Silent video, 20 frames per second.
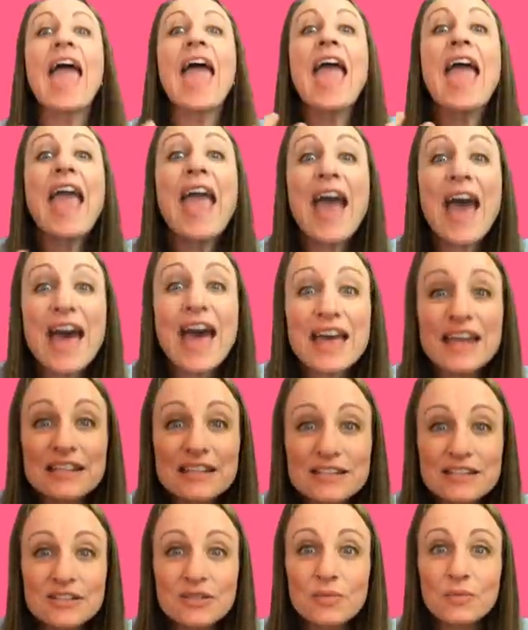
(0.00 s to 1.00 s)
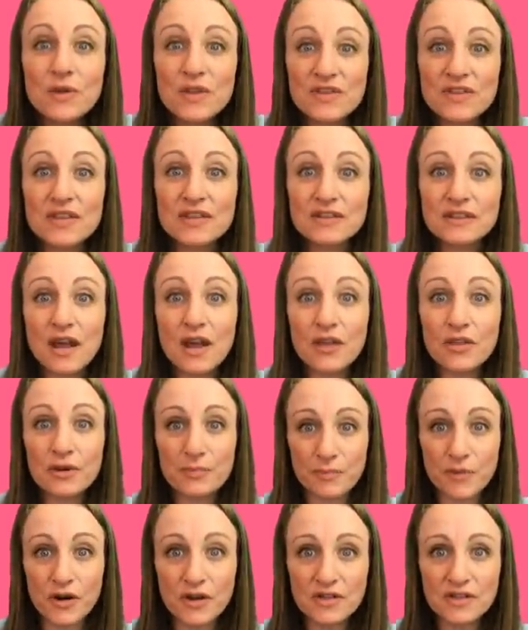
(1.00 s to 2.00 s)
and with this other
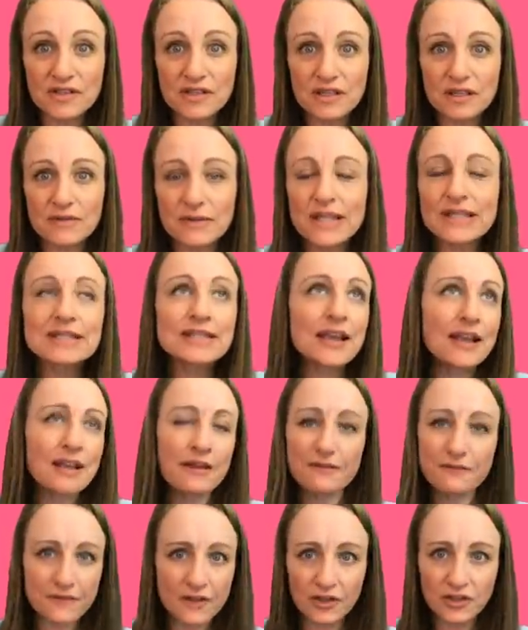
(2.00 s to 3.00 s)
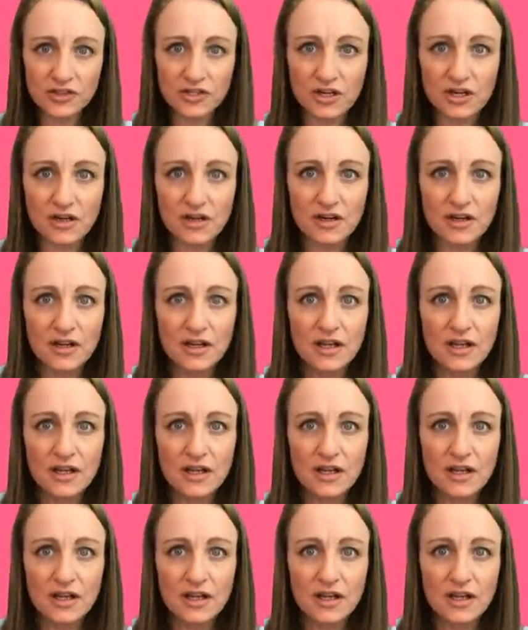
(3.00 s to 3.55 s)
person. It's like a filter.